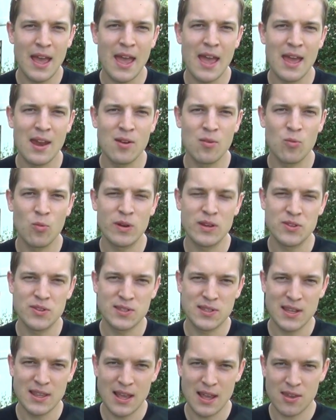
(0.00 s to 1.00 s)
And when you
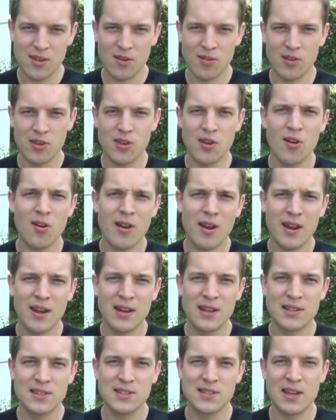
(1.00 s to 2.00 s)
see that your
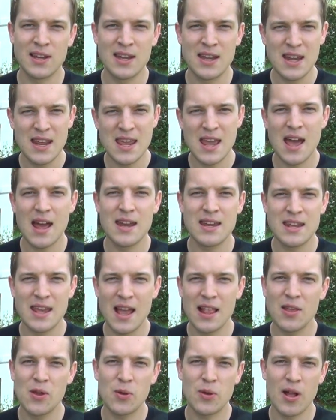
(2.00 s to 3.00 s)
urine is a neon
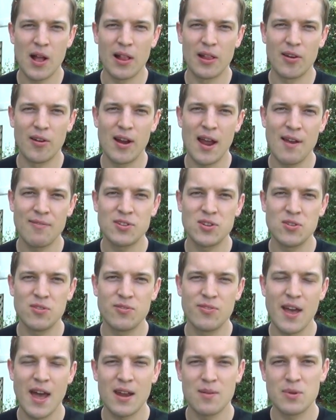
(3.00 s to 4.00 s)
yellow color after
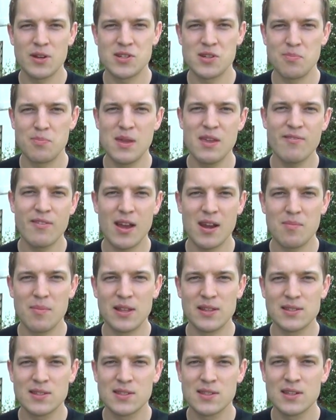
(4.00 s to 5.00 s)
you've had a bunch of B
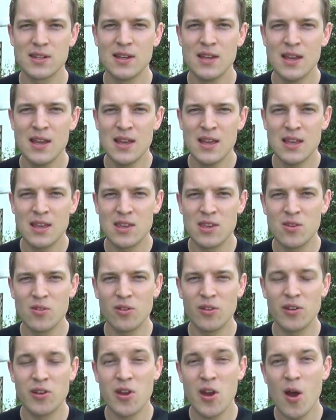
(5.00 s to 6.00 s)
vitamins,
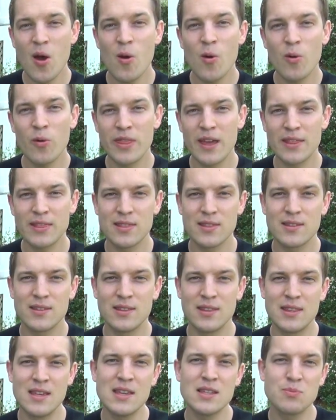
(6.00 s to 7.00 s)
you'll know that
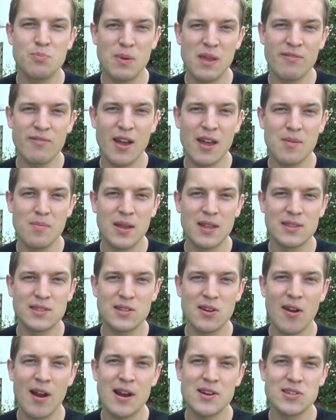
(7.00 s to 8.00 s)
these B
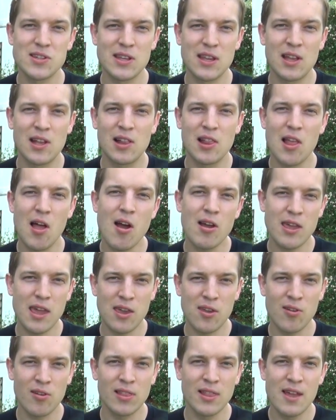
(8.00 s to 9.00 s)
vitamins are actually
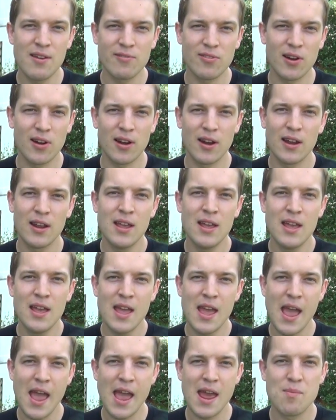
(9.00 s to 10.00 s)
clogging your liver
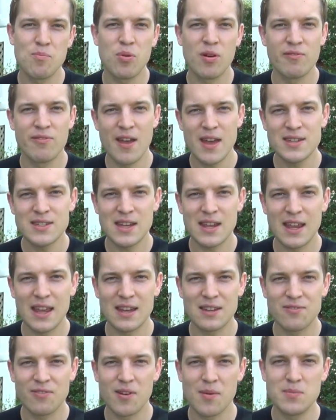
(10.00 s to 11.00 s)
and preventing
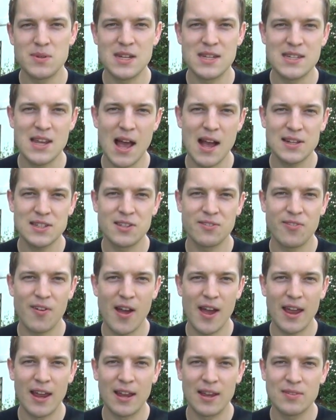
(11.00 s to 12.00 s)
it from
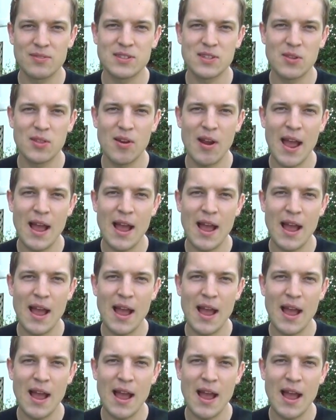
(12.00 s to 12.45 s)
detoxifying, so they're